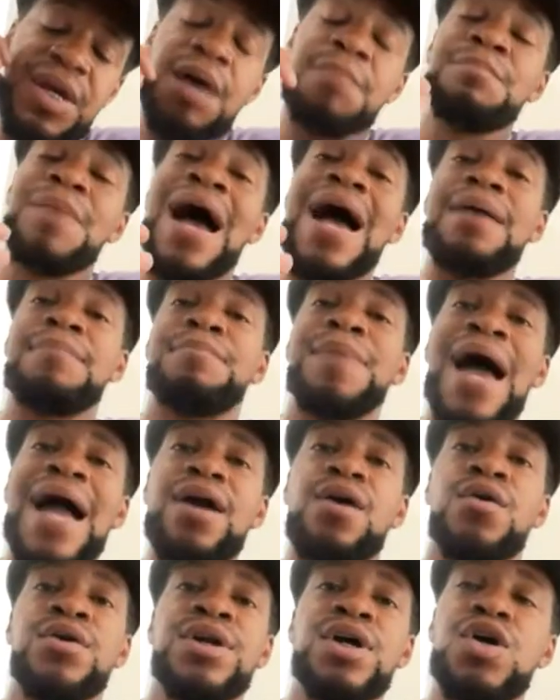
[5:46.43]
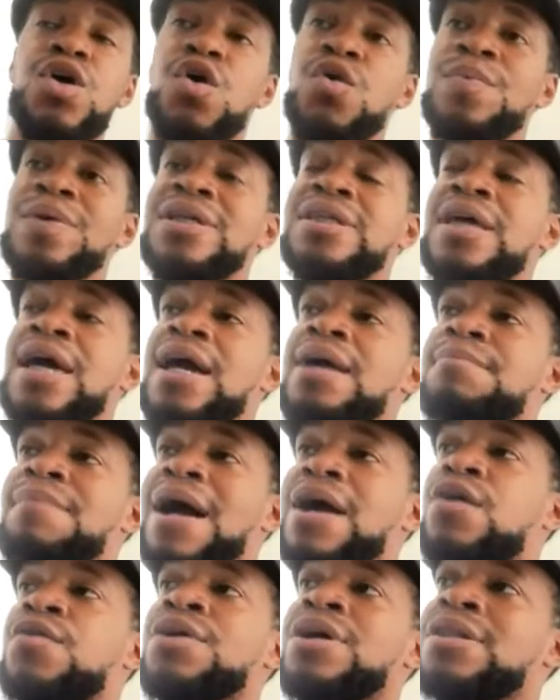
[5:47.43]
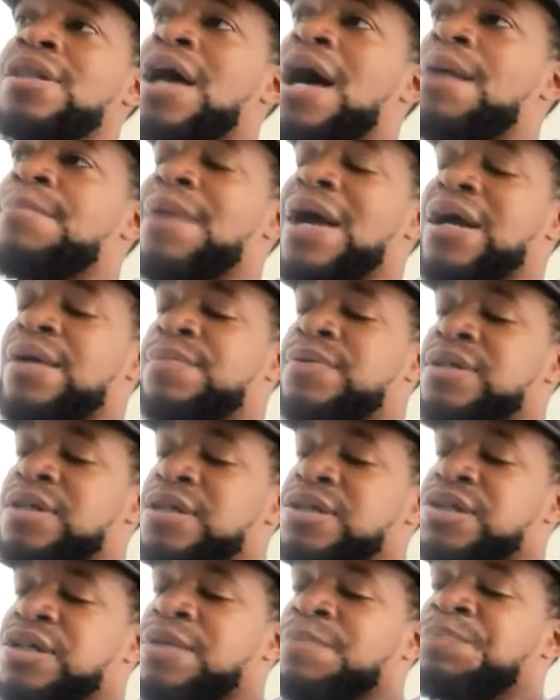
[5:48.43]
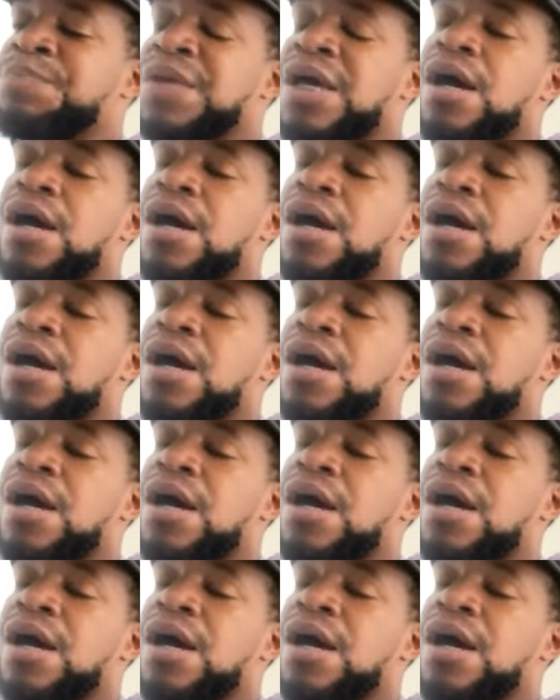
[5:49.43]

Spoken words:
back on the Kobe Dane, back on the linebacker position.